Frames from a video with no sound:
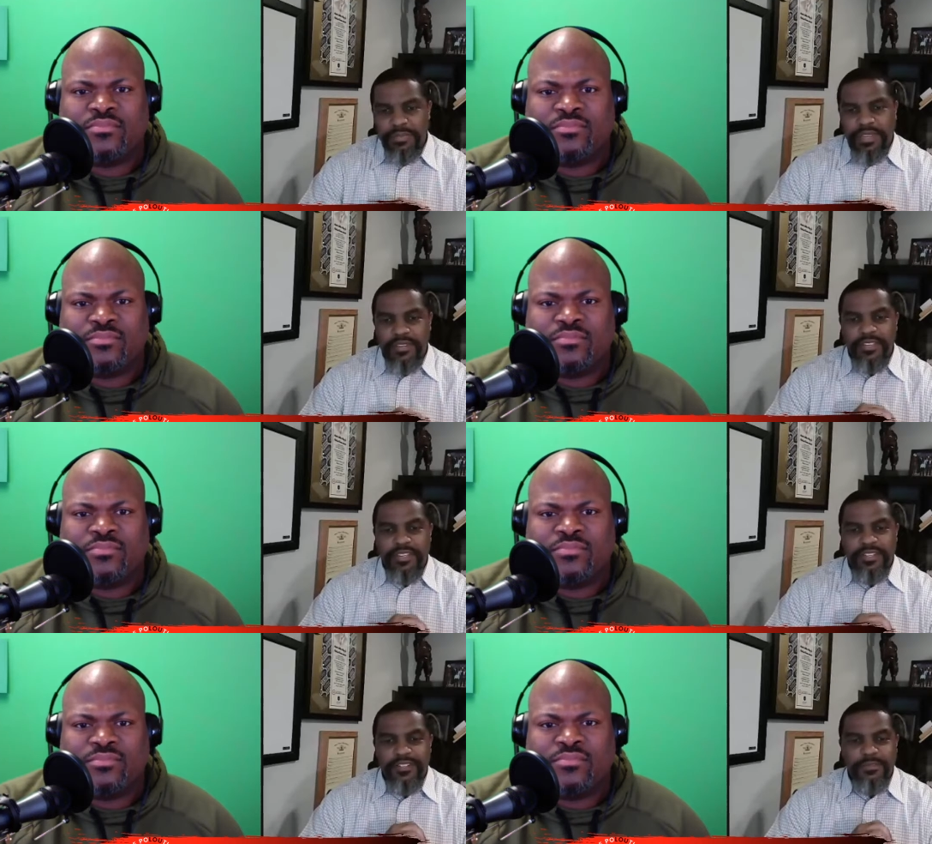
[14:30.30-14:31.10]
Speaker 1: make
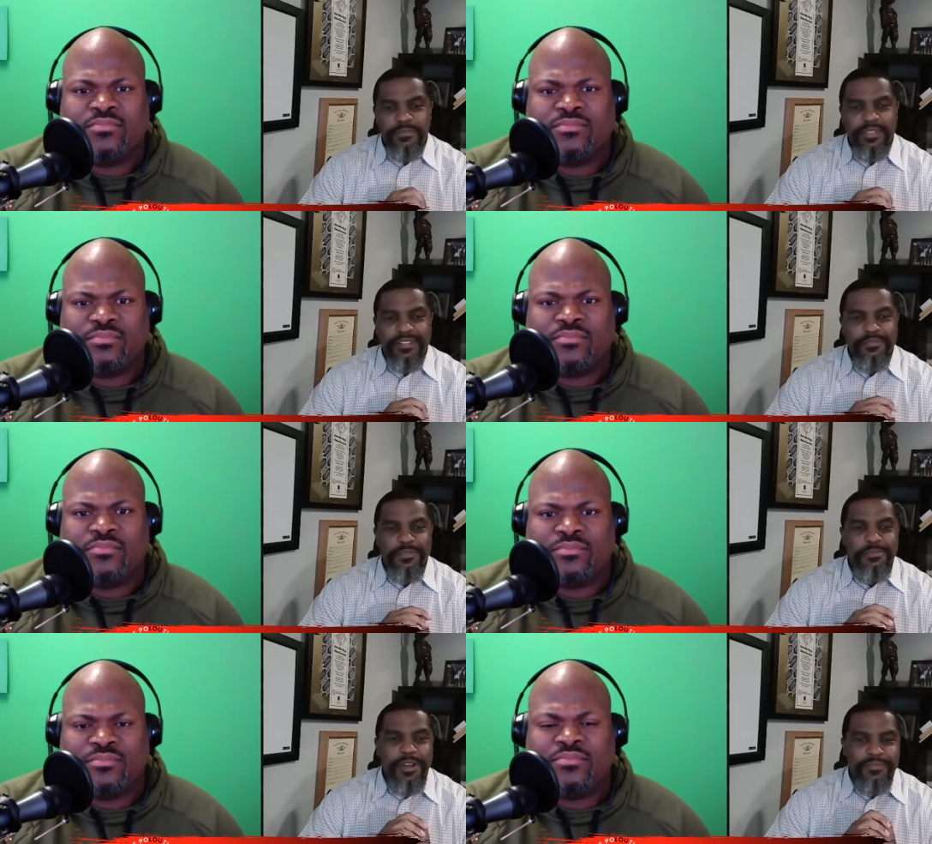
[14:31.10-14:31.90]
get some get some
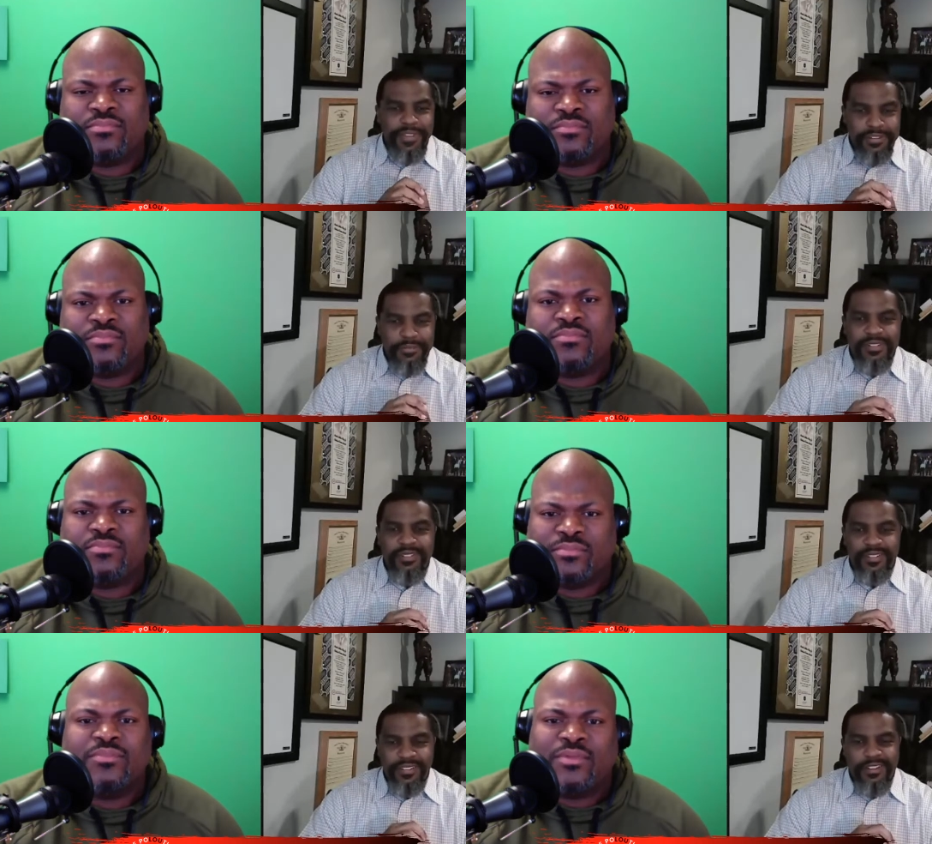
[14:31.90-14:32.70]
small
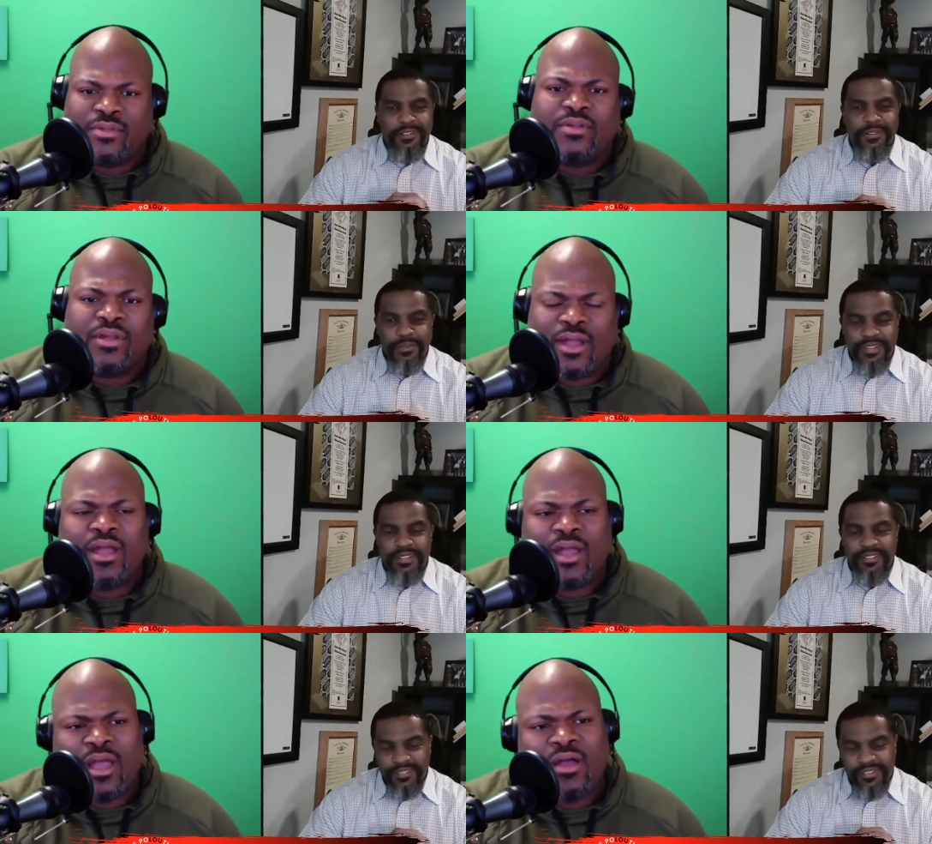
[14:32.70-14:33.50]
victories uh, along the way.
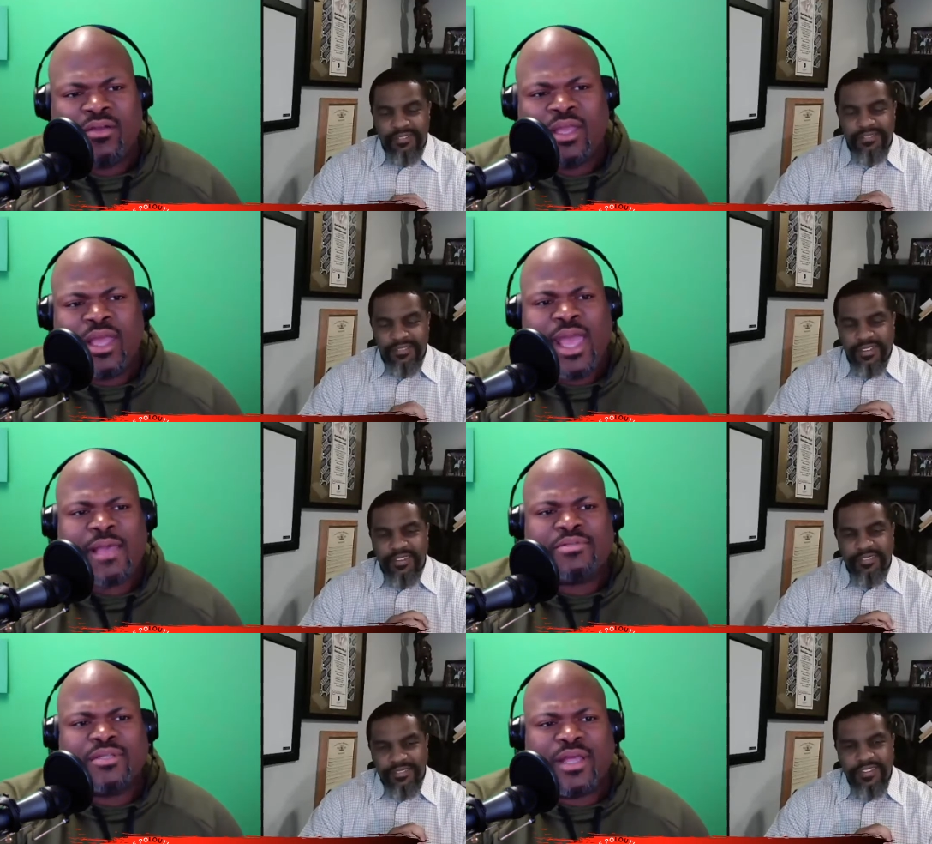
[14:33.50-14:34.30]
Speaker 2: So, oh yeah,
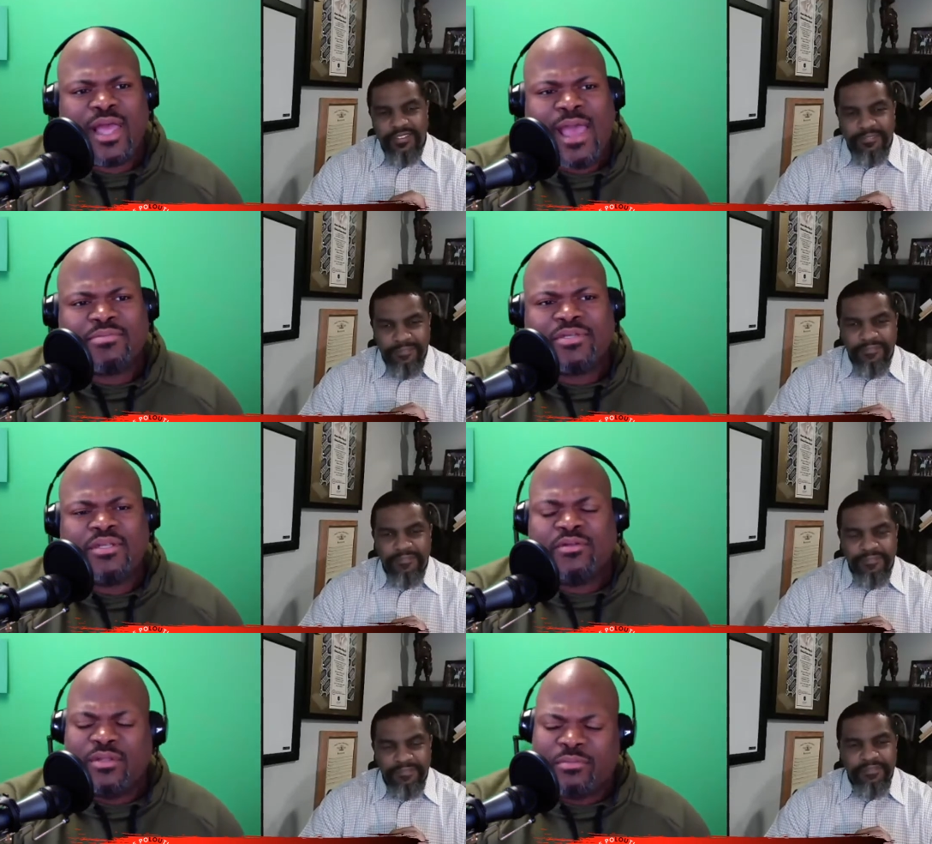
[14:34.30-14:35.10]
absolutely, yeah.
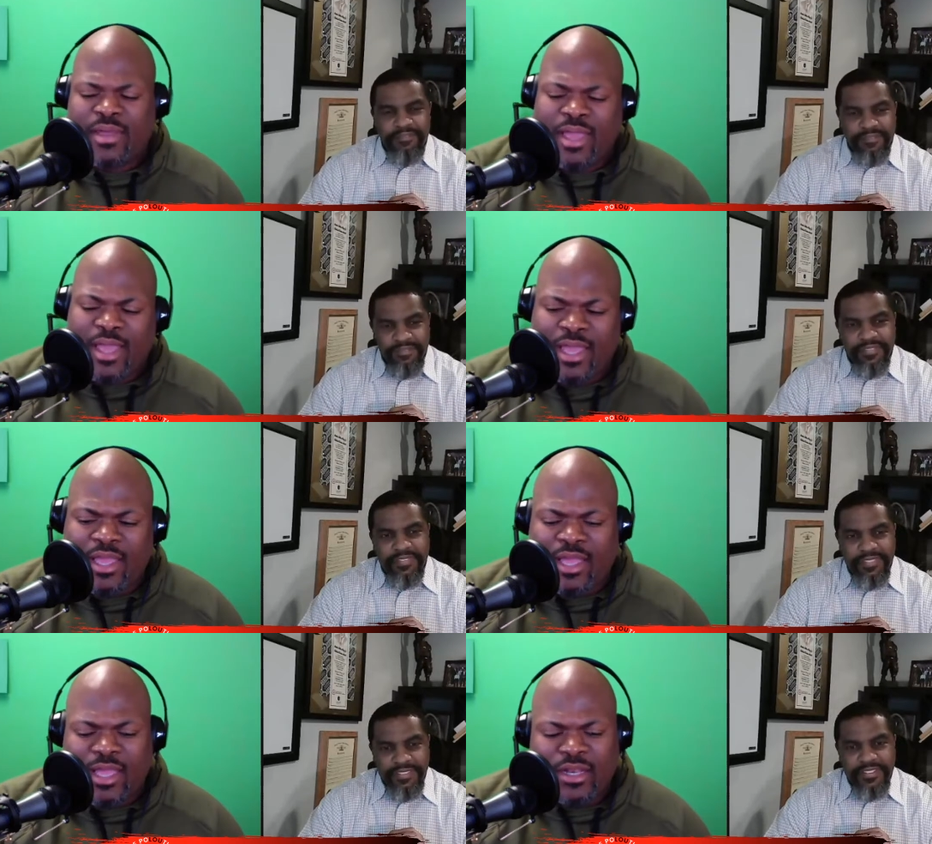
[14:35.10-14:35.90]
absolutely, man.
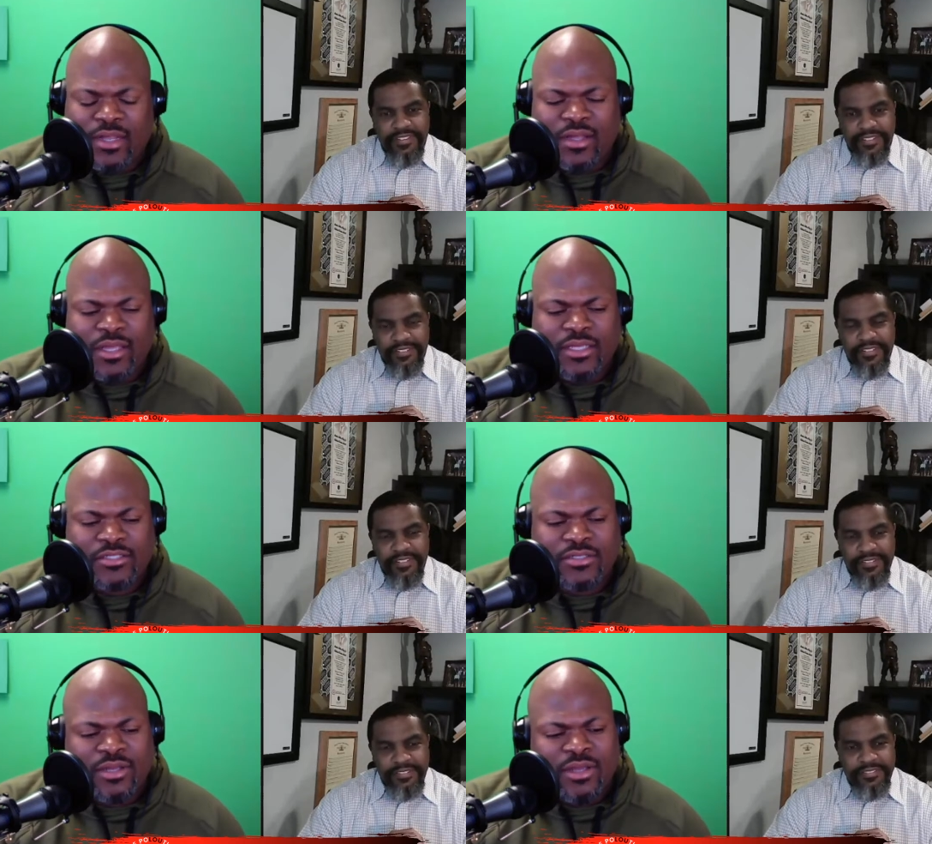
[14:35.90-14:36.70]
And and uh,
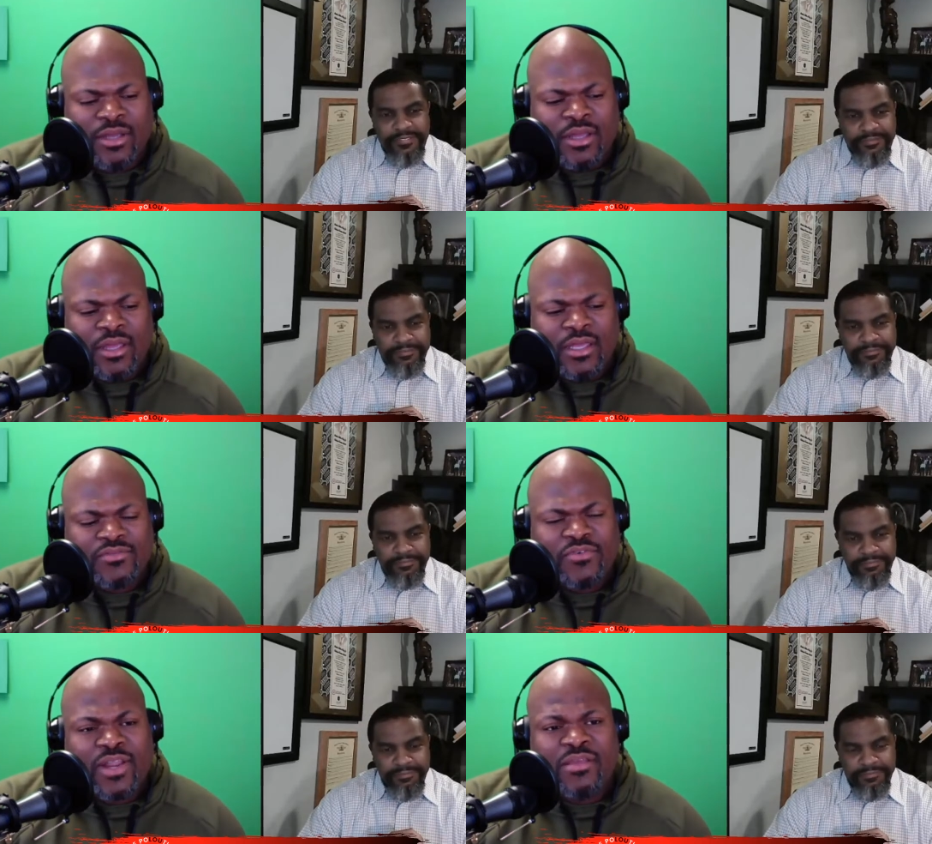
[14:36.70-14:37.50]
it's
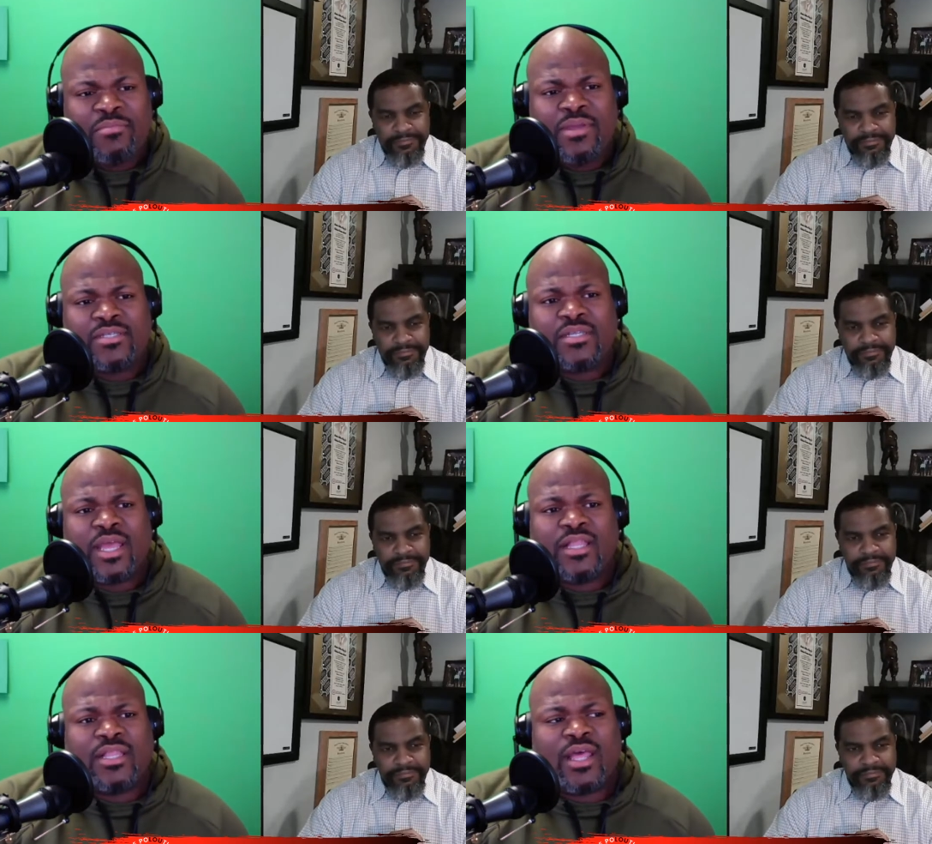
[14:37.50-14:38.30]
it's funny you mentioned
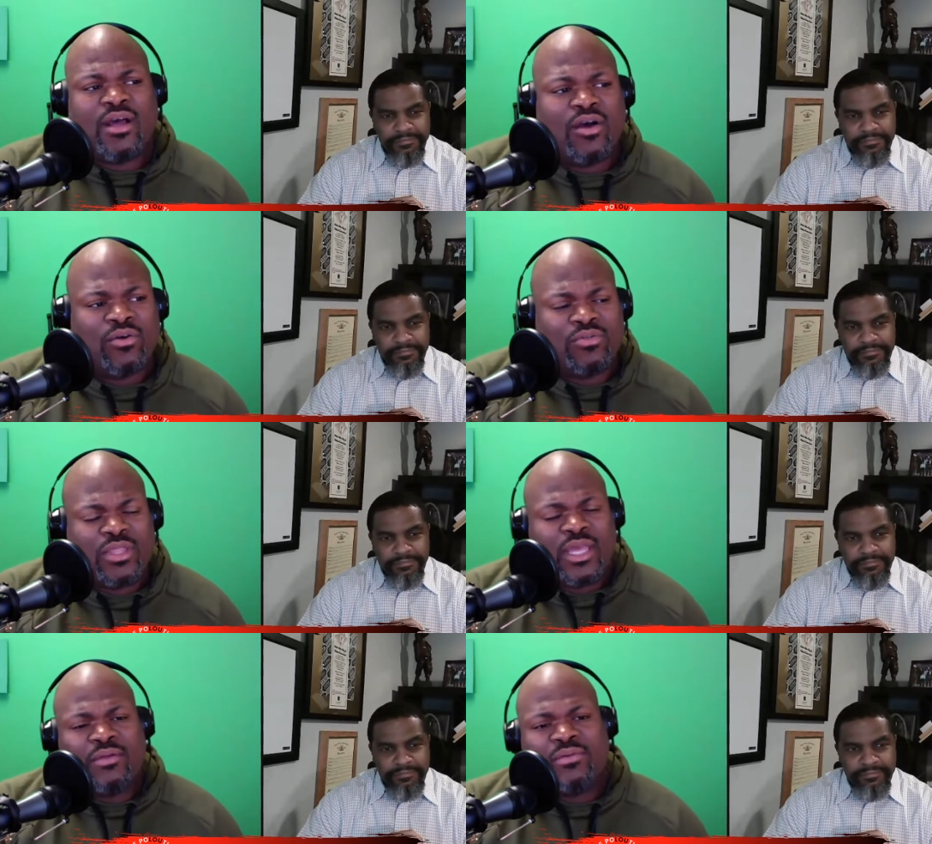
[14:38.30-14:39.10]
that that whole
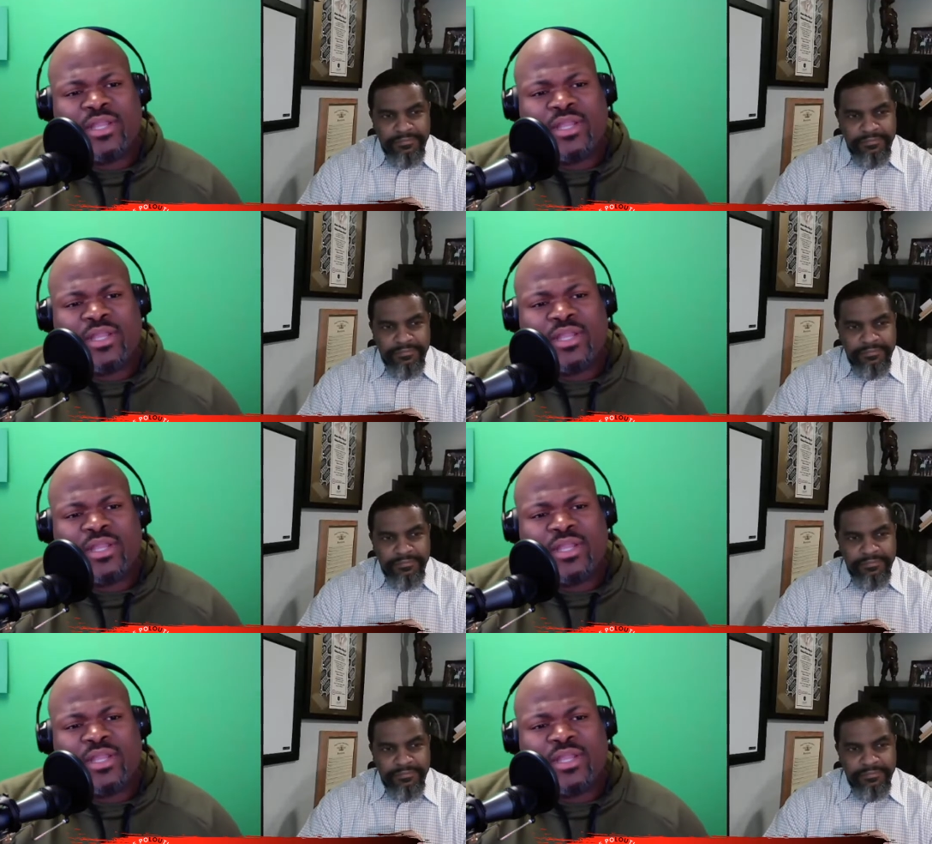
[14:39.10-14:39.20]
thing